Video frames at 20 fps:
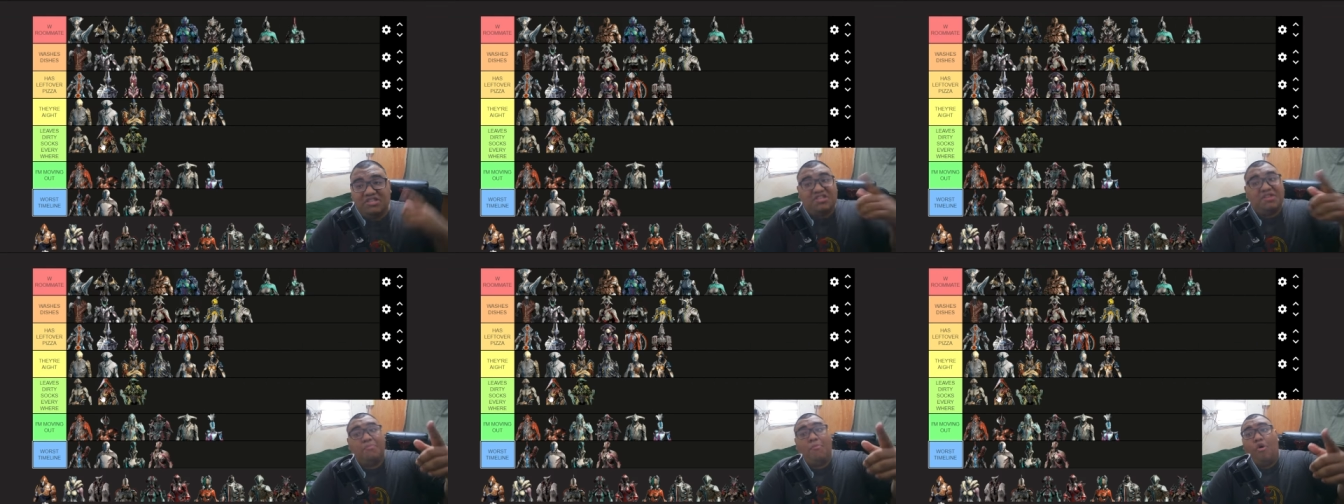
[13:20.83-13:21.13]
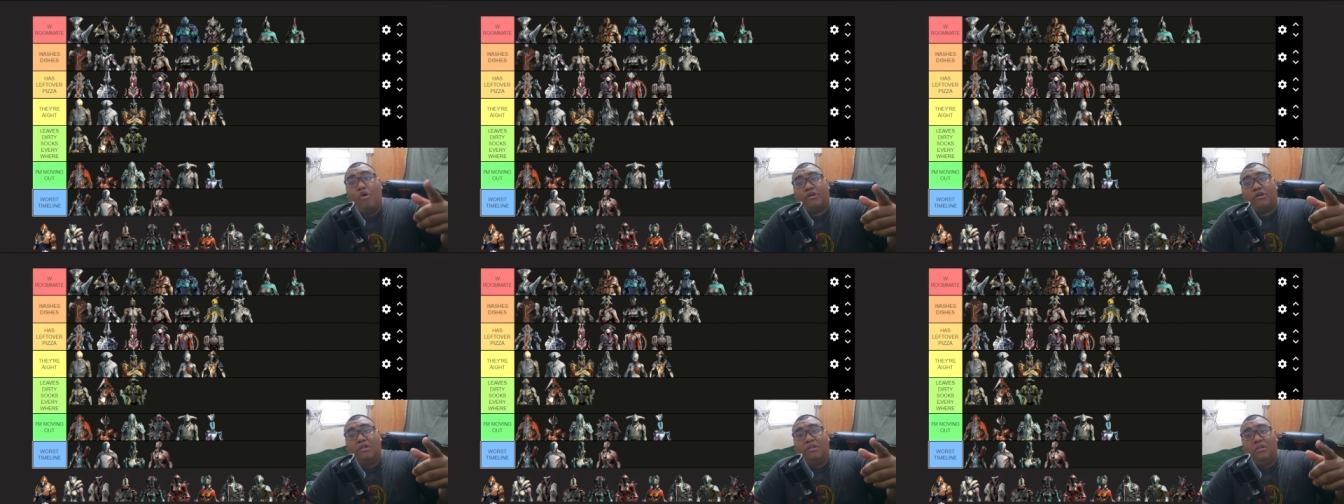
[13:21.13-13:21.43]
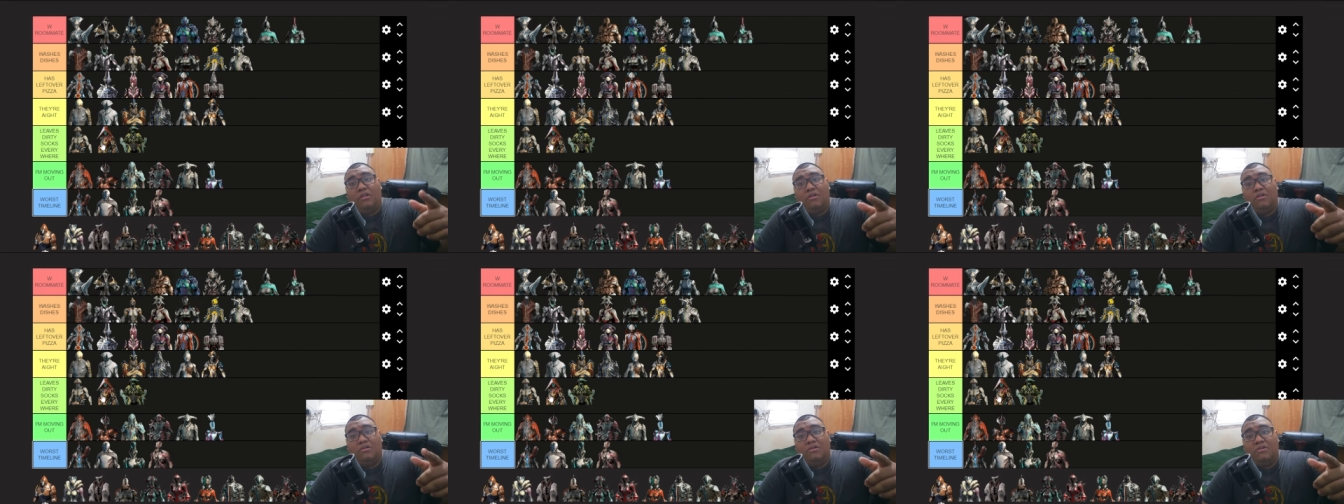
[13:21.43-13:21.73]

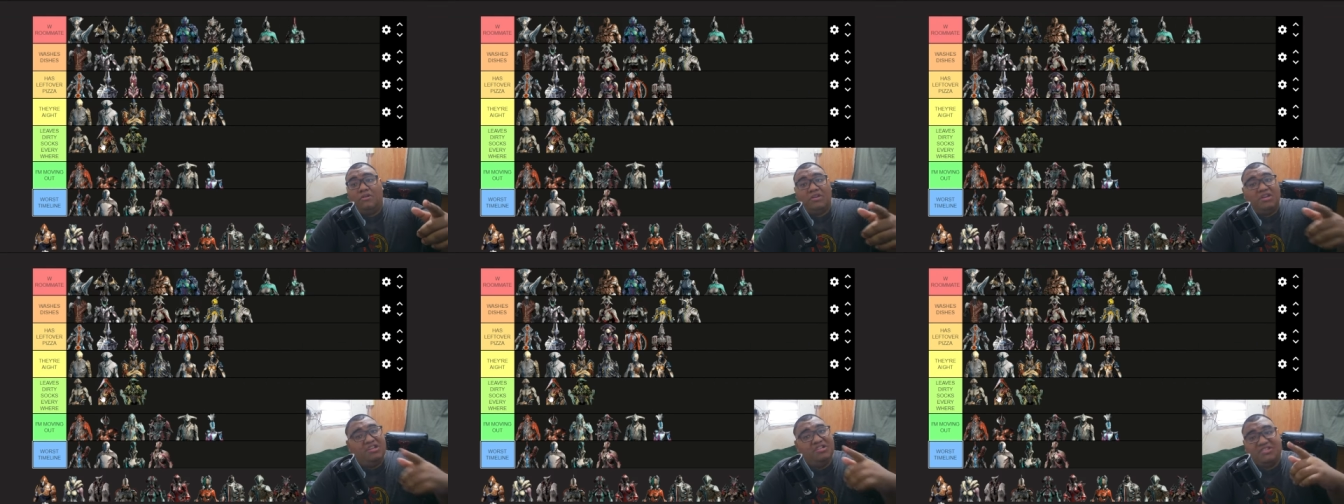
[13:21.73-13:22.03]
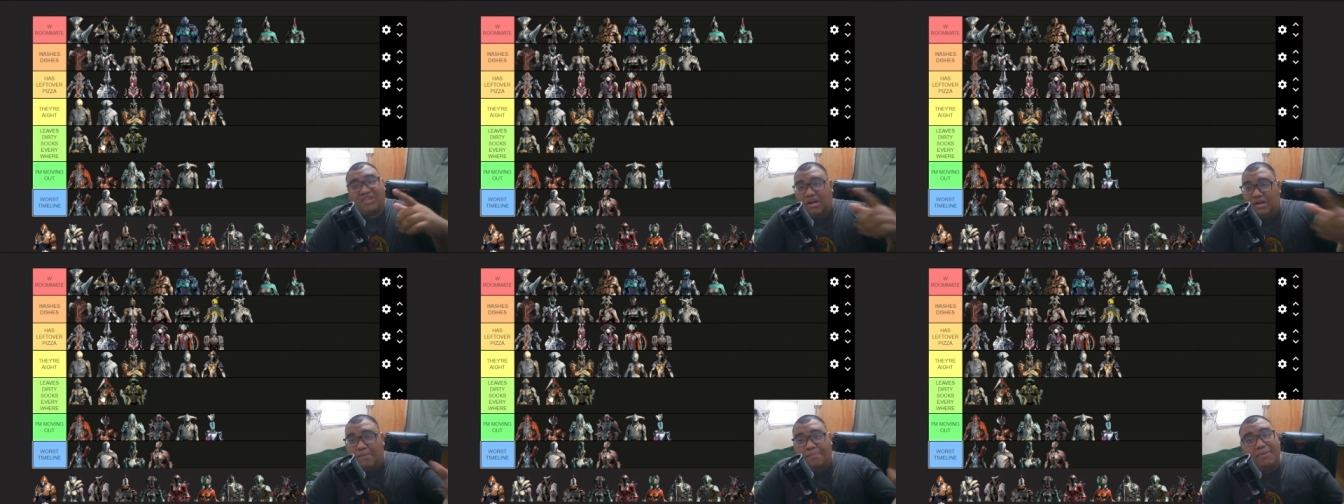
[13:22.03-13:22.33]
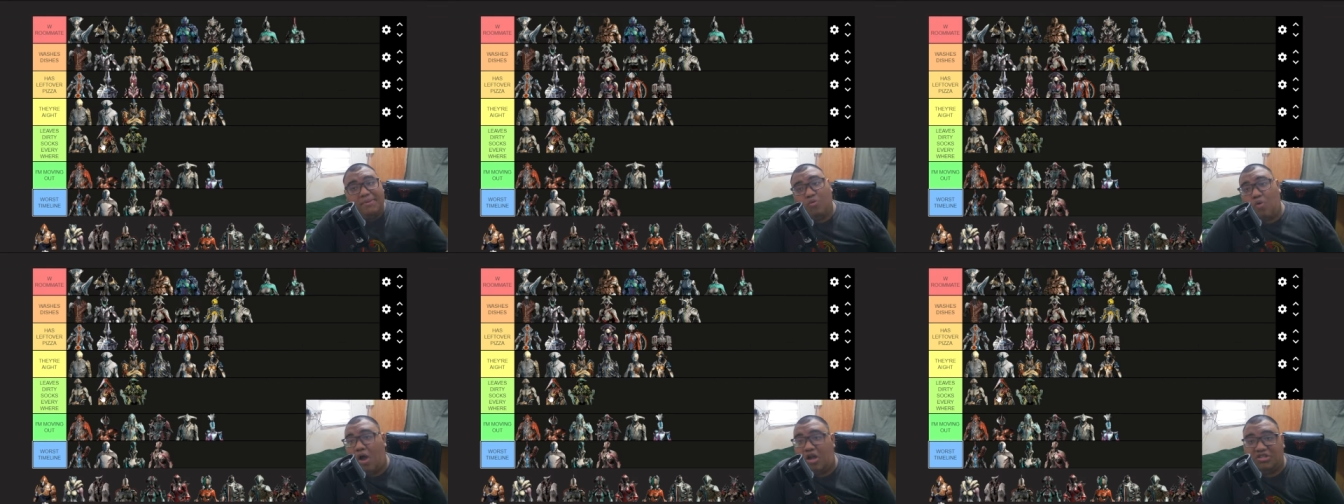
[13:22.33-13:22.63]
immortal, he's gonna
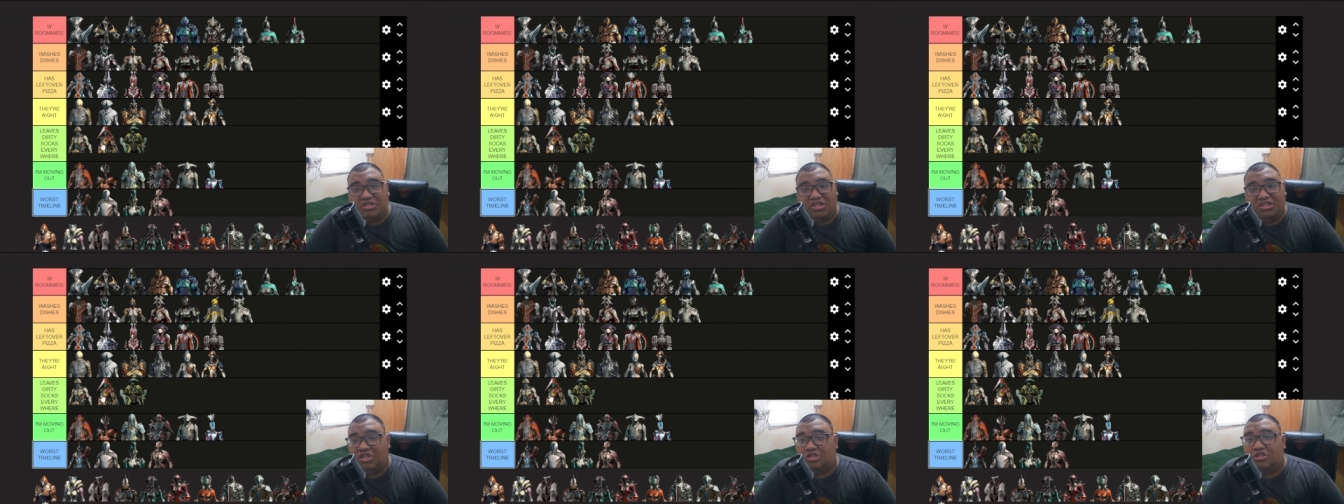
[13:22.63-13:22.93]
be washing the